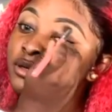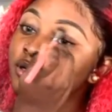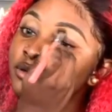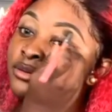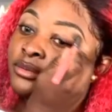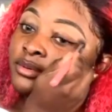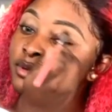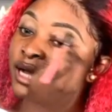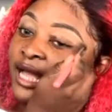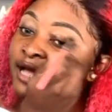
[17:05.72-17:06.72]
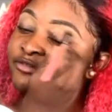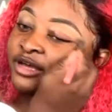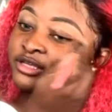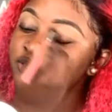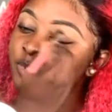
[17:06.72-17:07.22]
I don't know. Have
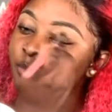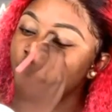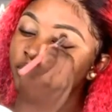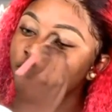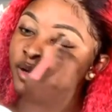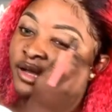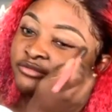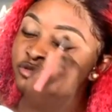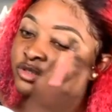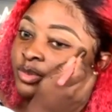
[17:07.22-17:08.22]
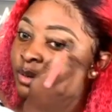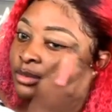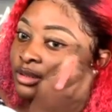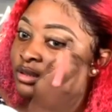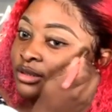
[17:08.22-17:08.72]
I used primer? No, I haven't used primer.